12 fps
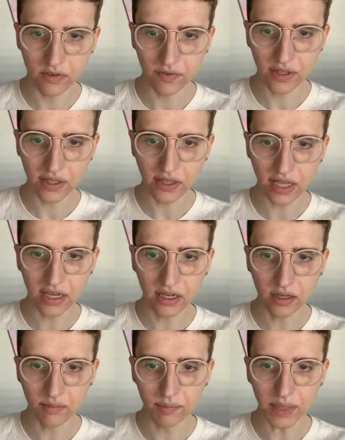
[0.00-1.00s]
to feel like they
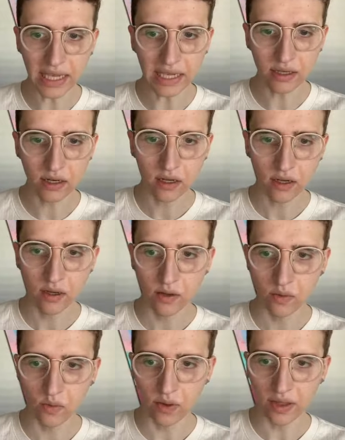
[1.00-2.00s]
can compete
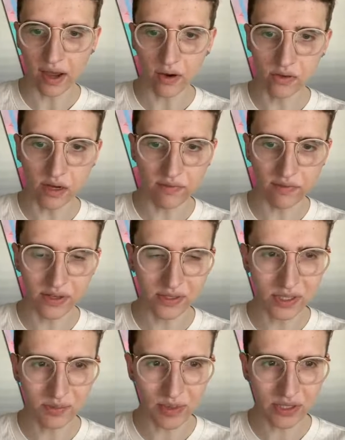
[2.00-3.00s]
without unfair
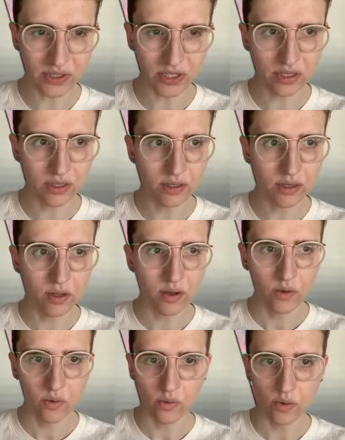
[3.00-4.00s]
suspicion,
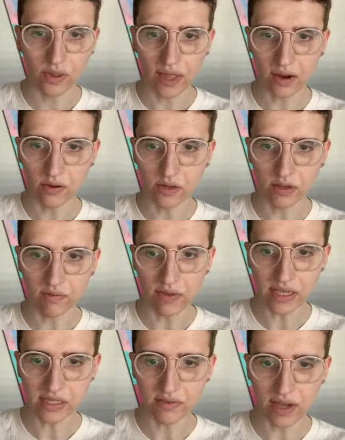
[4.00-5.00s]
without
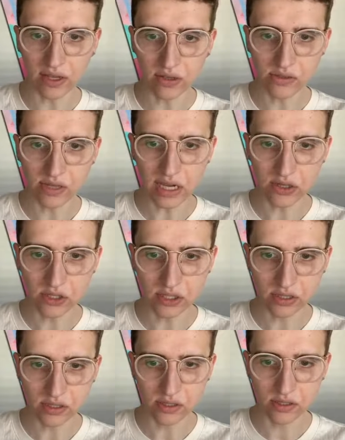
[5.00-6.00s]
invasive
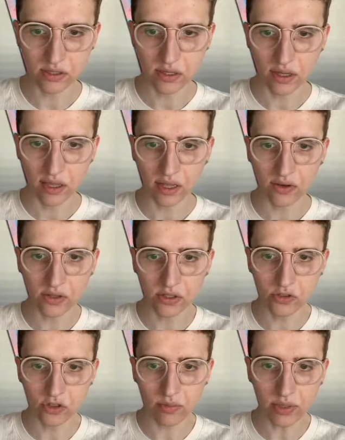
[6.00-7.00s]
accusations. It'll
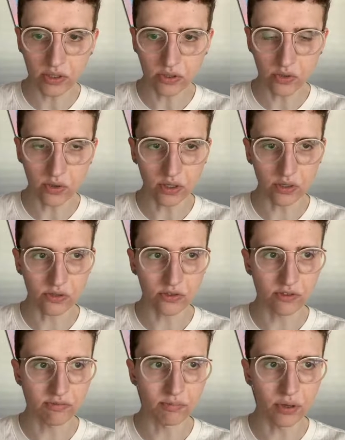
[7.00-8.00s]
contribute to a
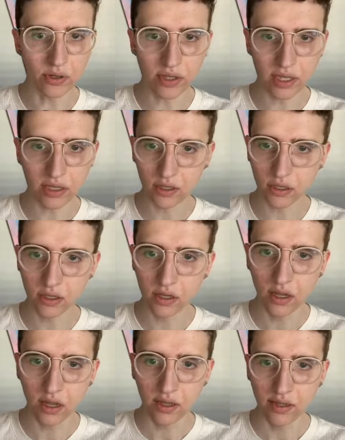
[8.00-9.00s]
culture of bullying
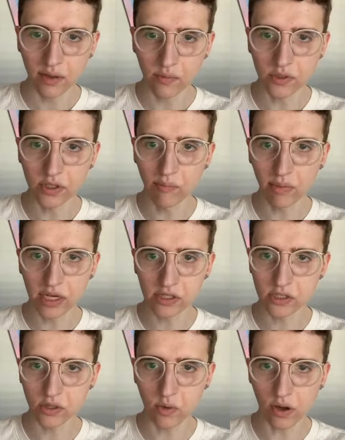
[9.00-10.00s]
that will
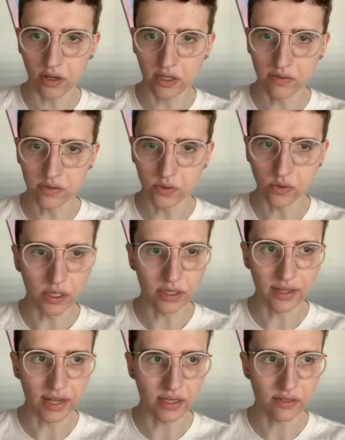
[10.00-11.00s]
diminish the quality of school
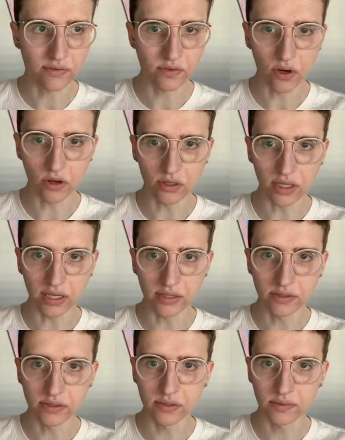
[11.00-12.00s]
athletics for all
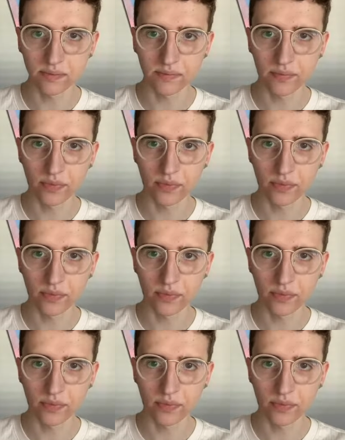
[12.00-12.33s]
kids.